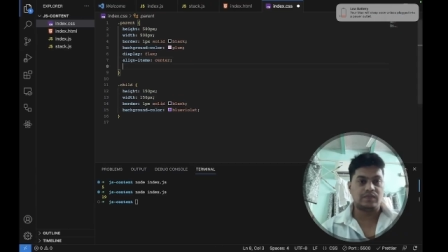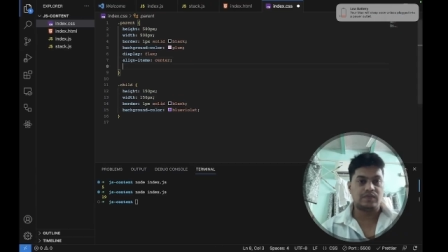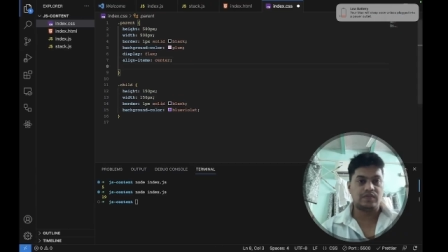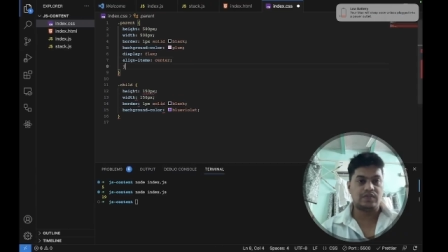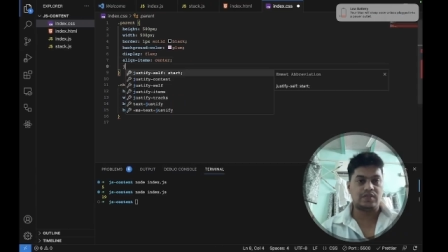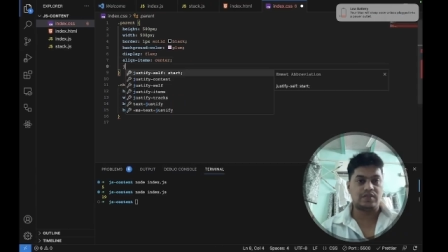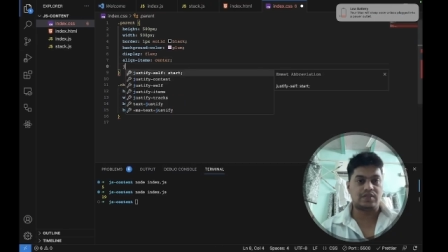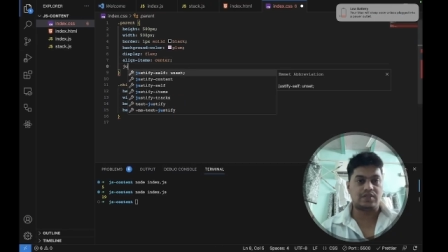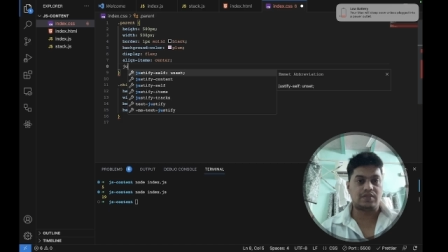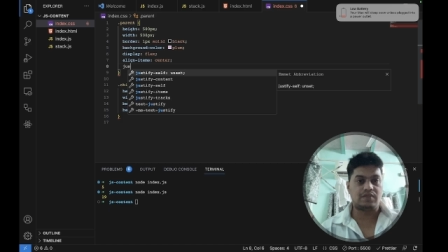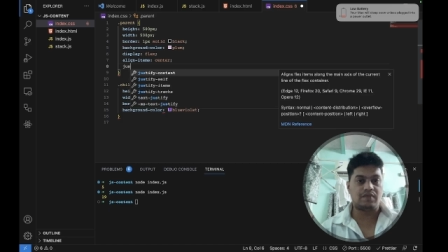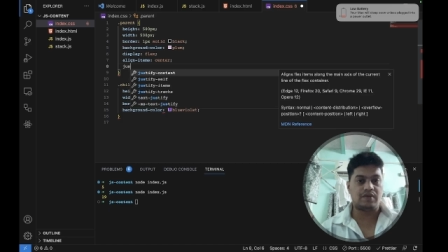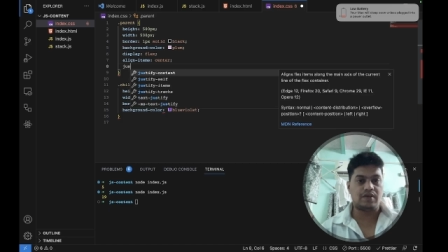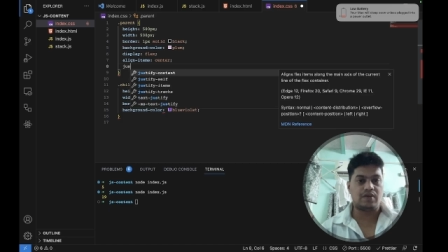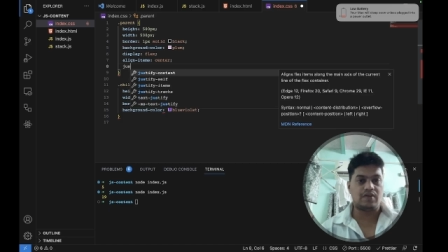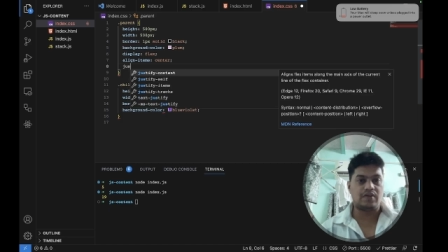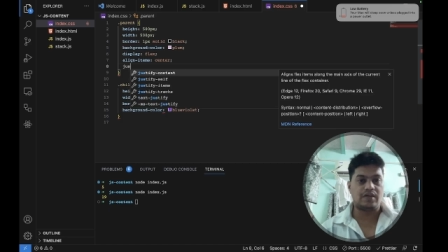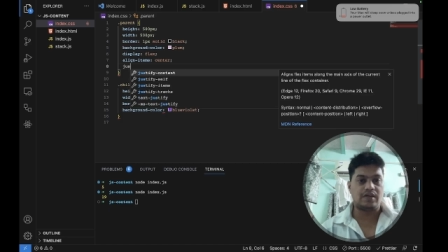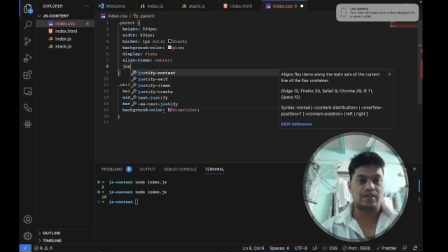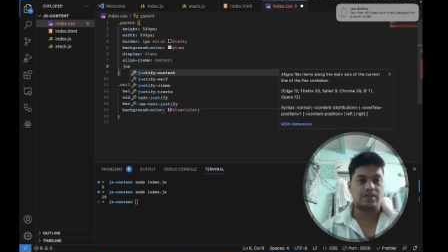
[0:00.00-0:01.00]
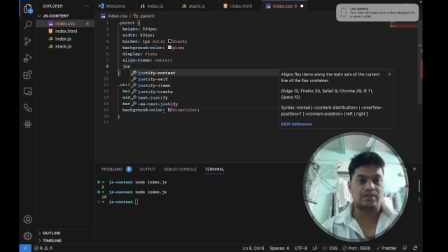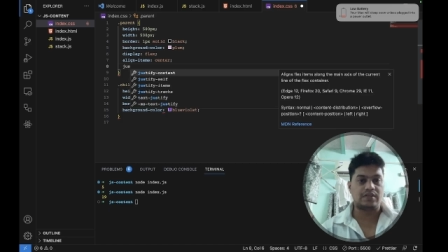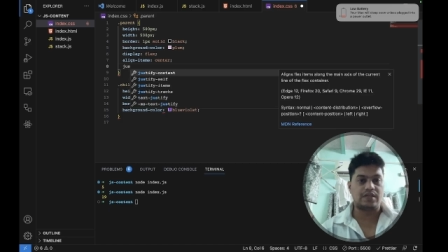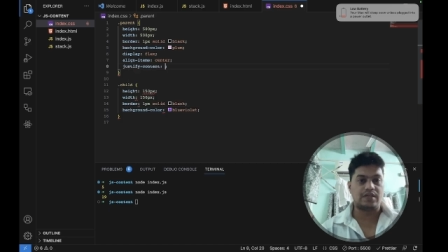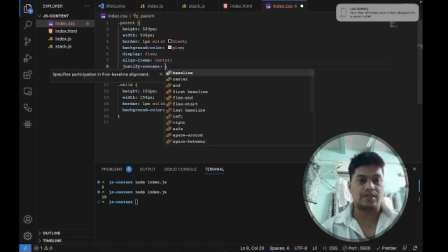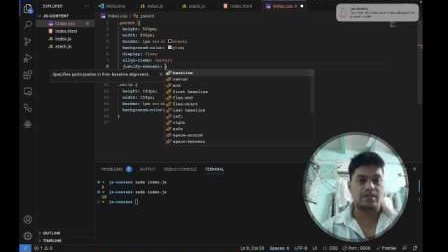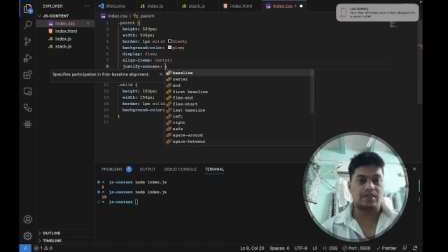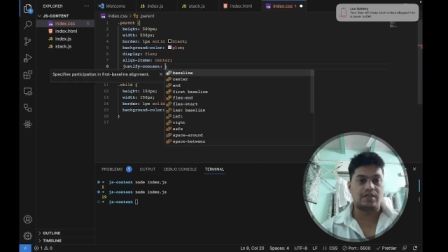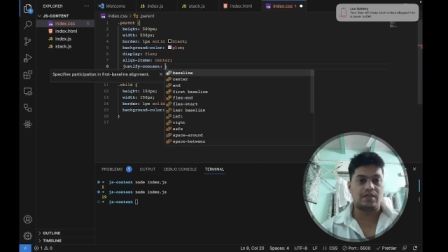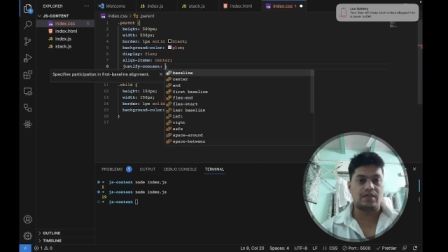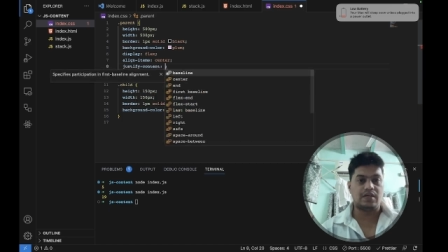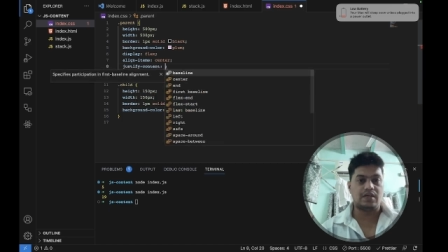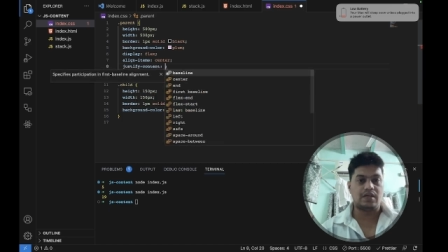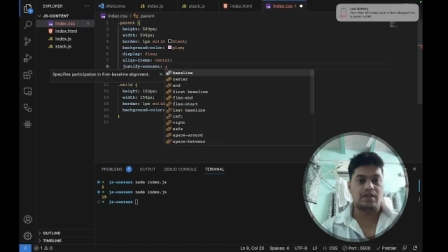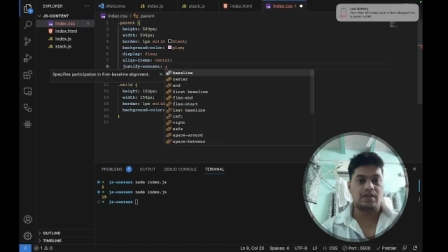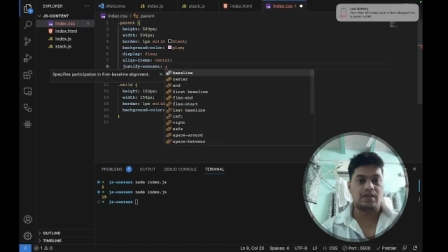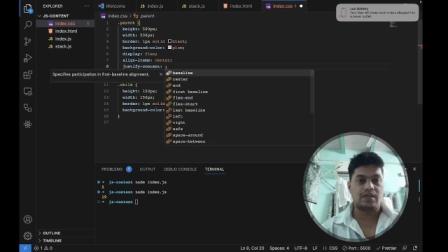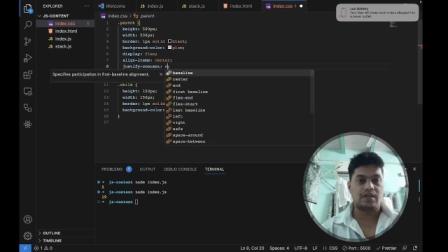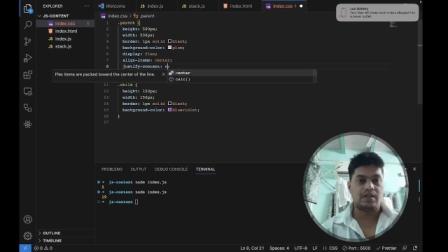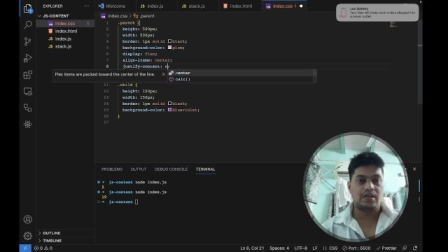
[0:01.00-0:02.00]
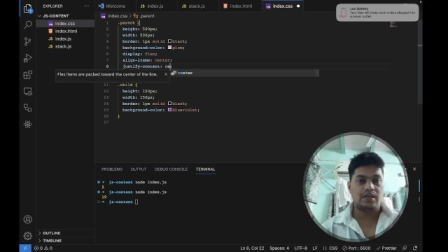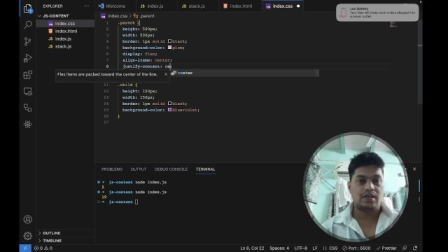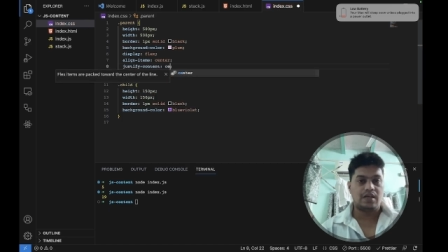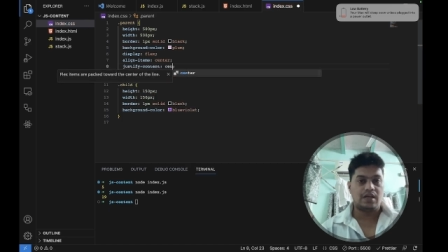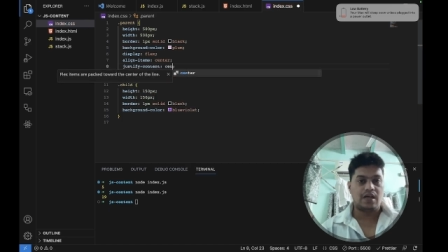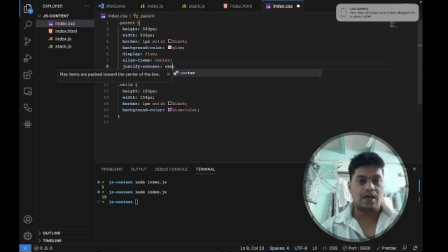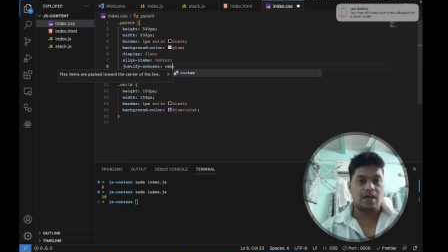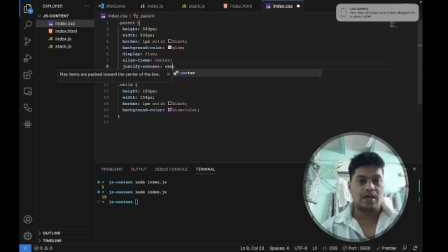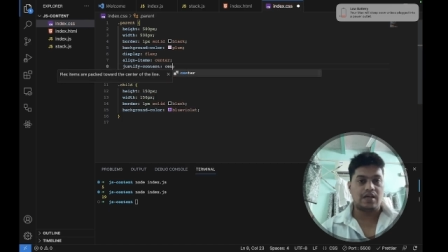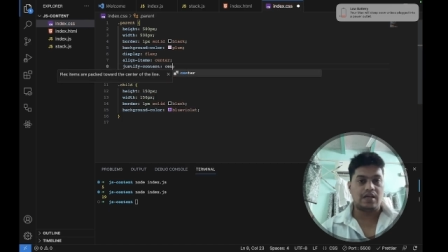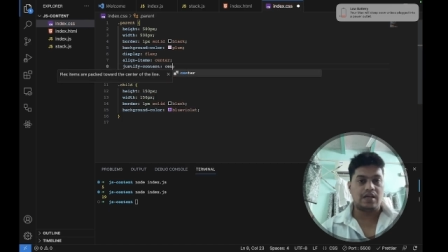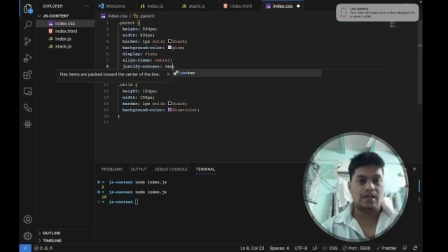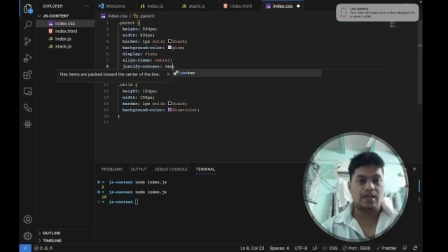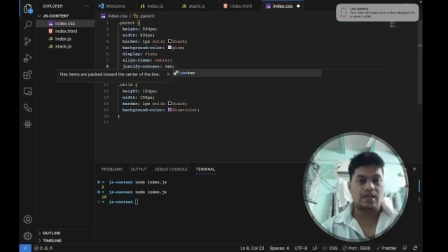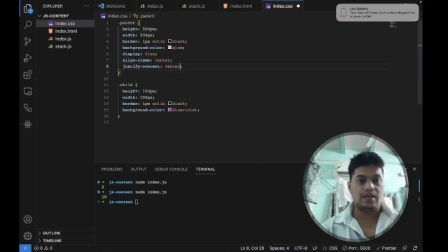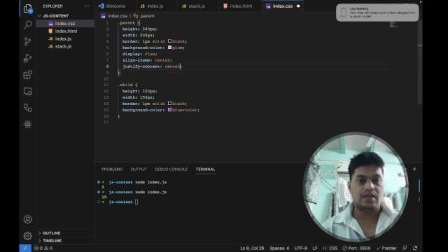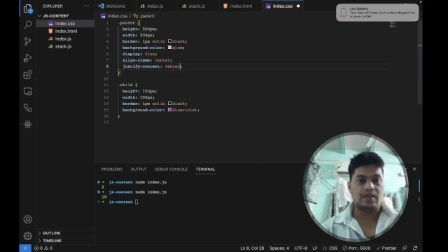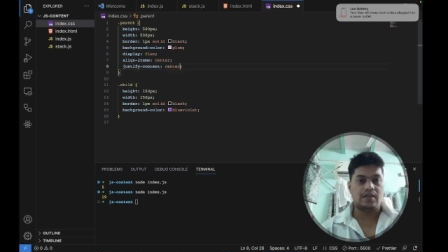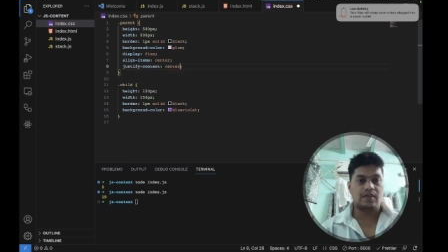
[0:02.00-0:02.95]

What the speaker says: justify content center again.